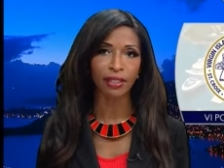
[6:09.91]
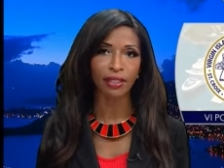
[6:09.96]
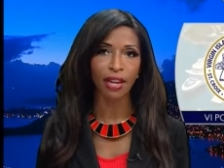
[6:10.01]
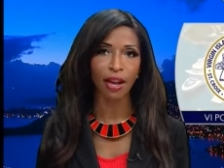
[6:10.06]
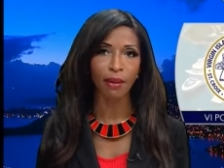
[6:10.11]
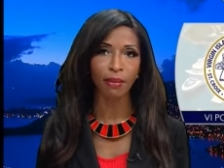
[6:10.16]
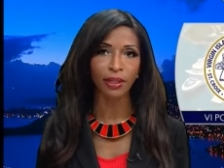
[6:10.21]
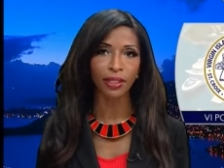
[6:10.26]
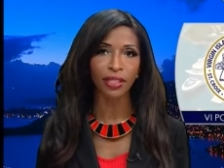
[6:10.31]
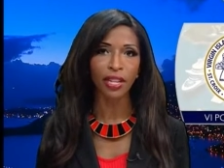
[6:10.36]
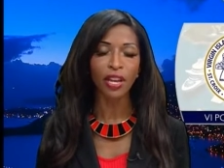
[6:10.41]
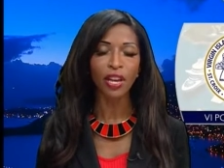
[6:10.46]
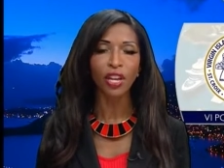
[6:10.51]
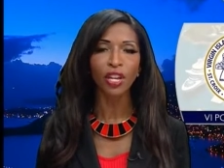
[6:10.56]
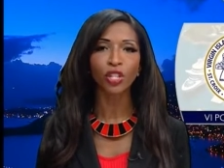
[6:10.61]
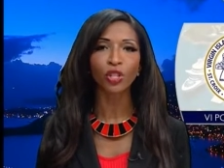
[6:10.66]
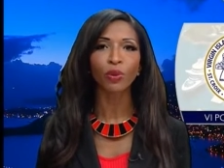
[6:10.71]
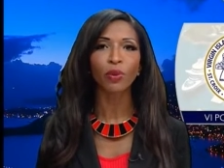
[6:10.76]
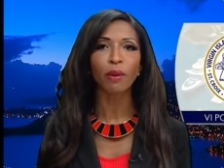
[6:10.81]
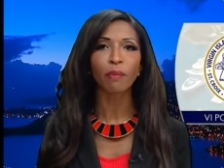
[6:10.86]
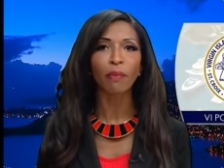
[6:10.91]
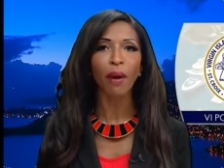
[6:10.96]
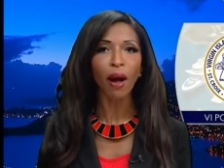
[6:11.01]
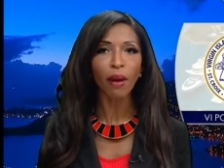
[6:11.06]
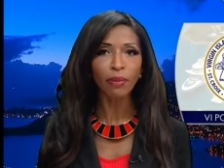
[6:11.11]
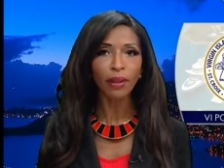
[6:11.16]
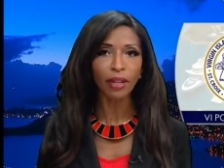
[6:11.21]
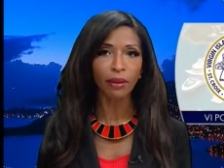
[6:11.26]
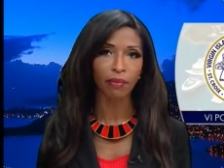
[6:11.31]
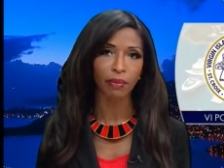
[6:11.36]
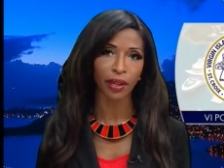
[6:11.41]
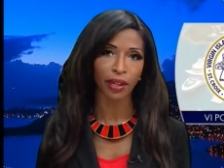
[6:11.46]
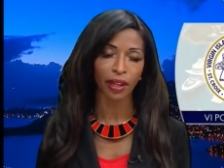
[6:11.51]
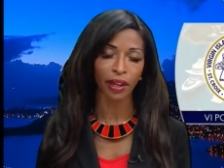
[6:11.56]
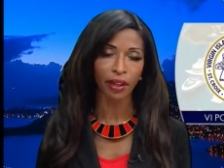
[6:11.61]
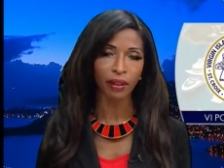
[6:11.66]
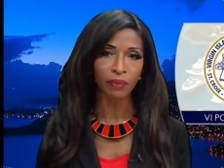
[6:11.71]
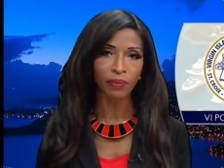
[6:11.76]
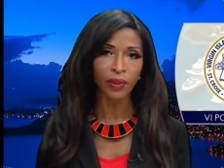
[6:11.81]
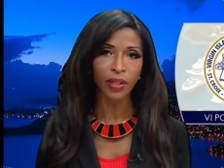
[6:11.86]
Thomas to a public
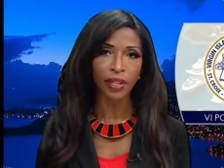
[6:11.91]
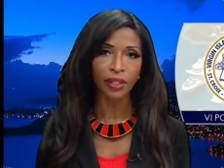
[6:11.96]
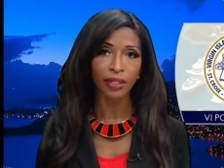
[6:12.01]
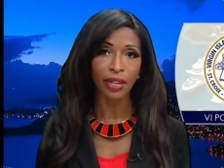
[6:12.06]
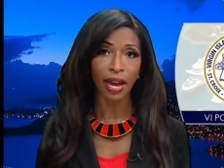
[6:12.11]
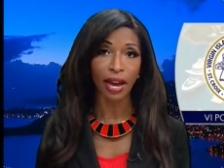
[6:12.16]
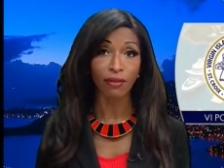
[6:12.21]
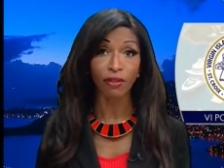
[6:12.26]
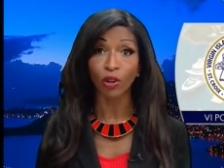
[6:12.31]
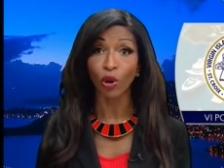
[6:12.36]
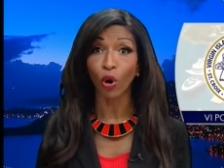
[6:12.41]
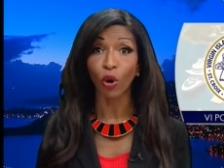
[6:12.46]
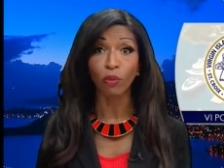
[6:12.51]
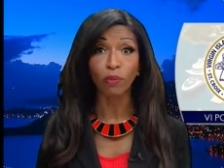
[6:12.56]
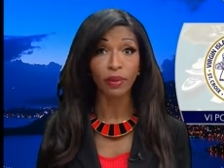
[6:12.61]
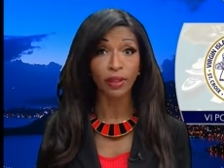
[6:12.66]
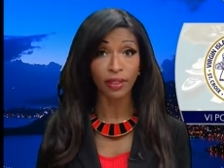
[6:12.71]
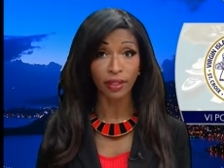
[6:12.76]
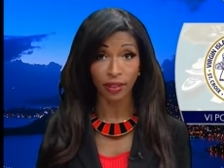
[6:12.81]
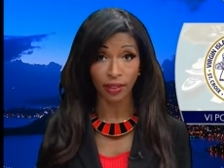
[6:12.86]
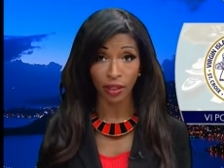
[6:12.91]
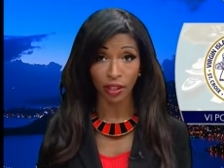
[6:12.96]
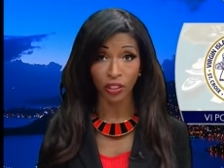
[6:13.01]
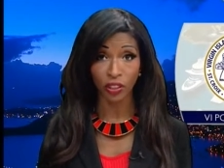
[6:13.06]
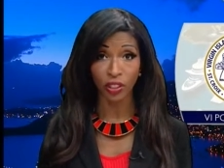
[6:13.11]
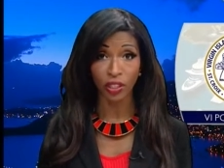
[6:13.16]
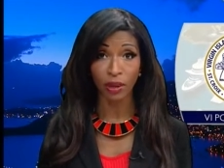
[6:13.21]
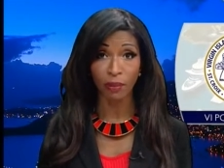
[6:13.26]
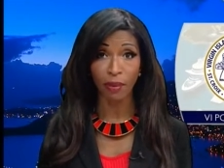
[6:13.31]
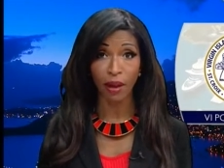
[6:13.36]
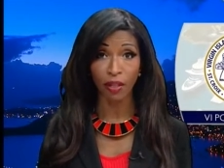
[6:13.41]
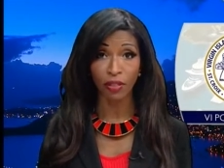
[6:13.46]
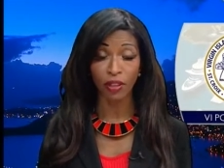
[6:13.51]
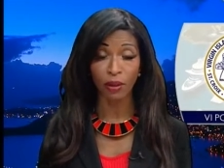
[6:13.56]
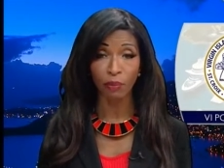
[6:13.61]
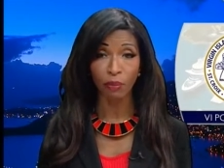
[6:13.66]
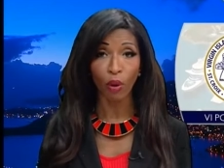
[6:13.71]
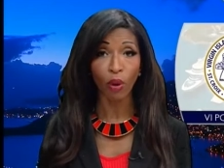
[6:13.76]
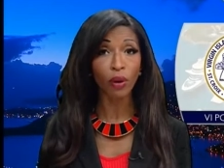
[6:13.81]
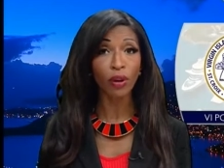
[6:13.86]
meeting to have an open discussion about the
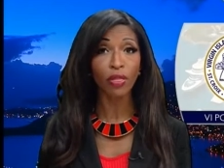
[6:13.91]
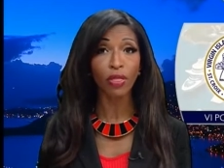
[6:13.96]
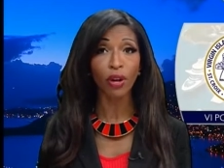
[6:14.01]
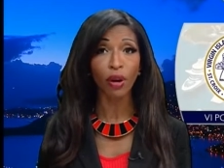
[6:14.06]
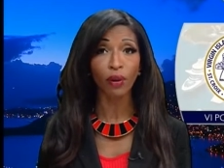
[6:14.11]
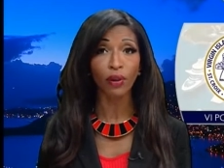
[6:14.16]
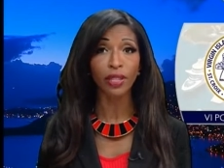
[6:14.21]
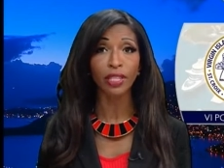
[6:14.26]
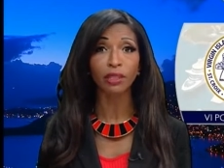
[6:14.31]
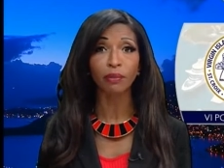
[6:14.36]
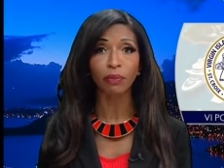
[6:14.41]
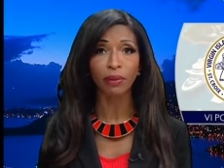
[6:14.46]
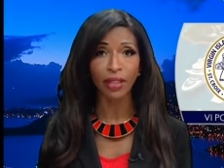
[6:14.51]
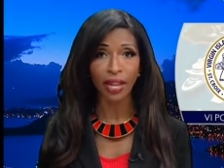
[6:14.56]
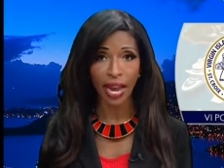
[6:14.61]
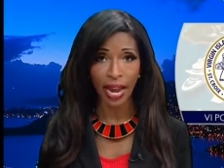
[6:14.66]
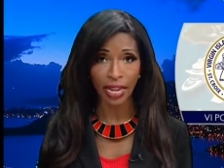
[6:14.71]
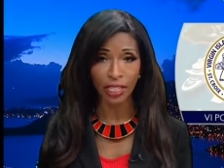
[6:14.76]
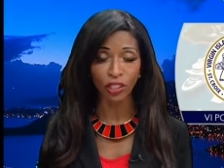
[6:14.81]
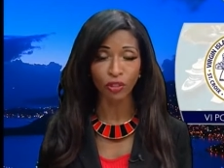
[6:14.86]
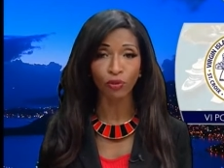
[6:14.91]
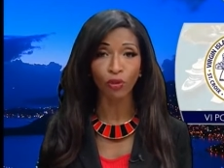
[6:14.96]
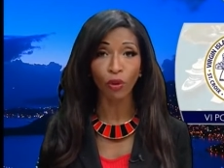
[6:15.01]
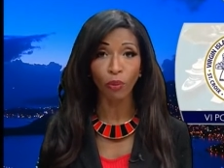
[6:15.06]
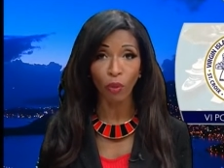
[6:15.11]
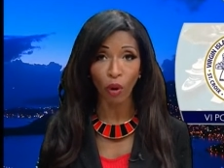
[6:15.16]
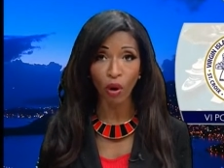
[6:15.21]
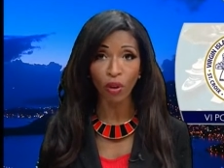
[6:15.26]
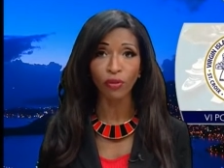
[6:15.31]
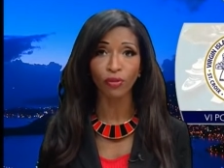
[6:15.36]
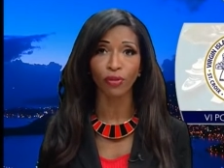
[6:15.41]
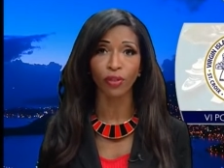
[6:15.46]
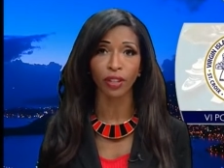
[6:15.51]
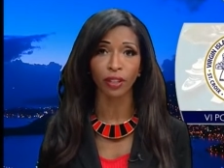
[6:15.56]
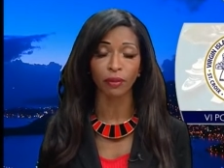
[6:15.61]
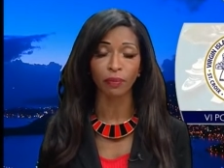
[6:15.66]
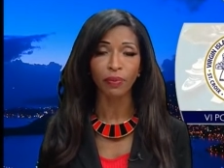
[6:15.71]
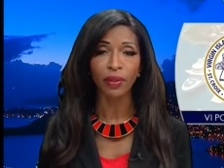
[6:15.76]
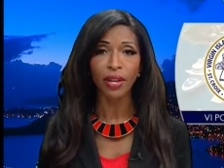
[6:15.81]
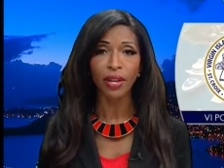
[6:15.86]
Port Authority's plans for Bournefield.